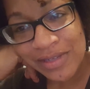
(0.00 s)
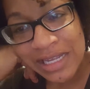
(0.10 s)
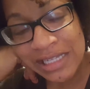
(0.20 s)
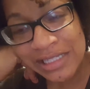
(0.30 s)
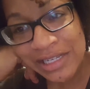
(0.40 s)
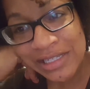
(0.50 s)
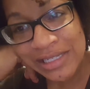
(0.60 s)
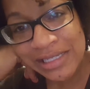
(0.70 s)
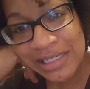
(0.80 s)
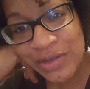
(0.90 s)
it's good to
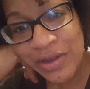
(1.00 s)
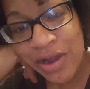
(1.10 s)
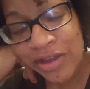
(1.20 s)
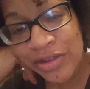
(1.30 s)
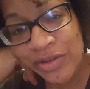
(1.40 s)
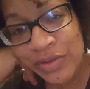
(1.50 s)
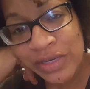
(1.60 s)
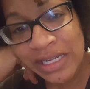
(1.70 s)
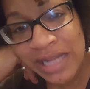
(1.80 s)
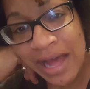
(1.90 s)
see you here. Are you doing
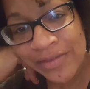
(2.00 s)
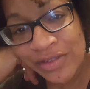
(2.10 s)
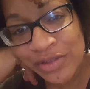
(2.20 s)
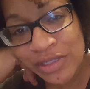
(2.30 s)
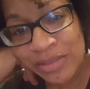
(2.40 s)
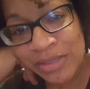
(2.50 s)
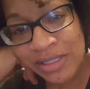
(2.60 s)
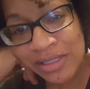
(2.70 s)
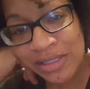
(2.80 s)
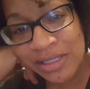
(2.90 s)
any live streams